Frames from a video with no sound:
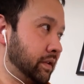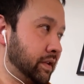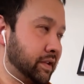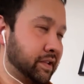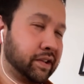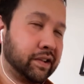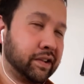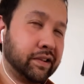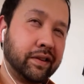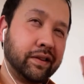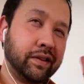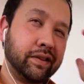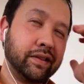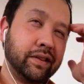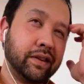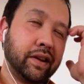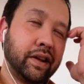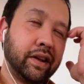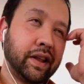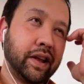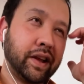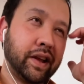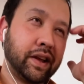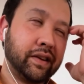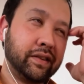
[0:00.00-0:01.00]
There's
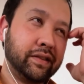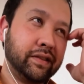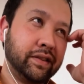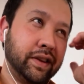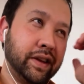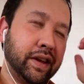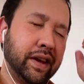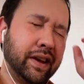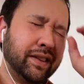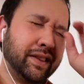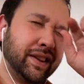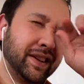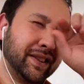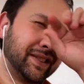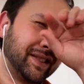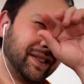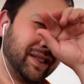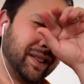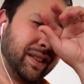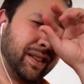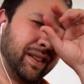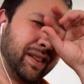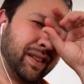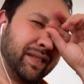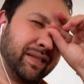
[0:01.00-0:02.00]

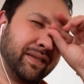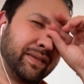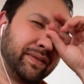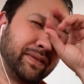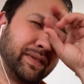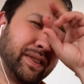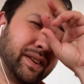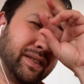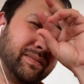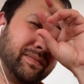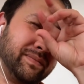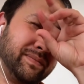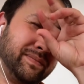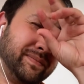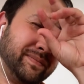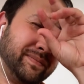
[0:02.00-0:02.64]
that's a lot of